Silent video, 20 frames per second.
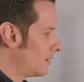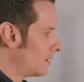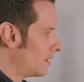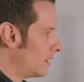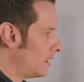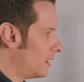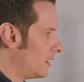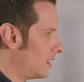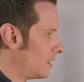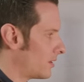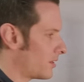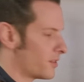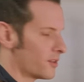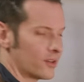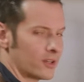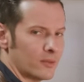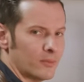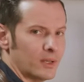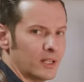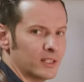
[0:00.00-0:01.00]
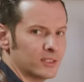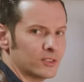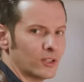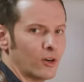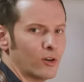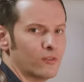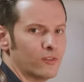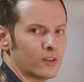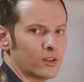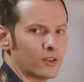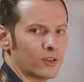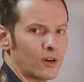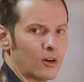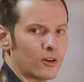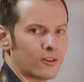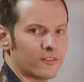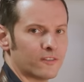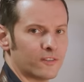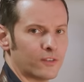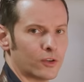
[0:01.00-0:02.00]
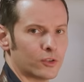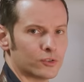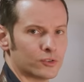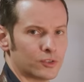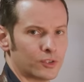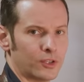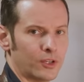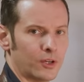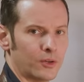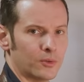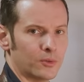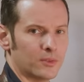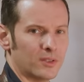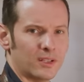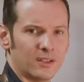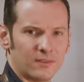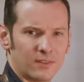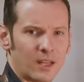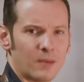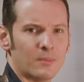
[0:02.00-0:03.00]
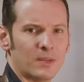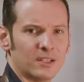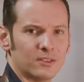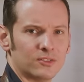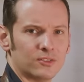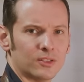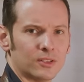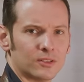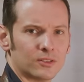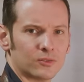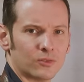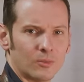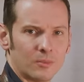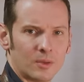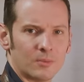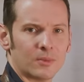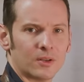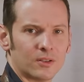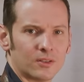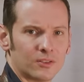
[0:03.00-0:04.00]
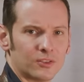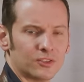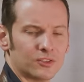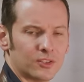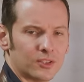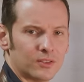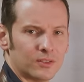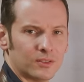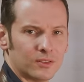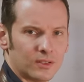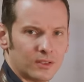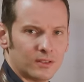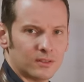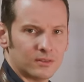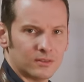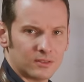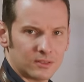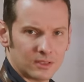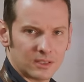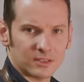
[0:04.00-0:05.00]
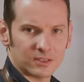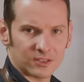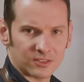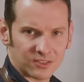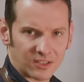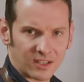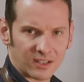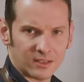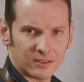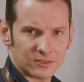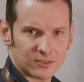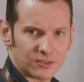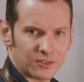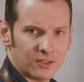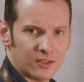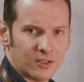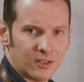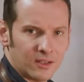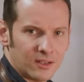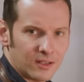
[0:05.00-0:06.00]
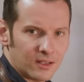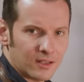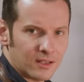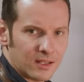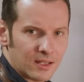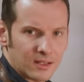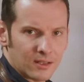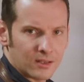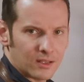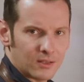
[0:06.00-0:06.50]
Uh, thirty minutes over our first coat, if that makes sense. Remember, because it, it, because of science, and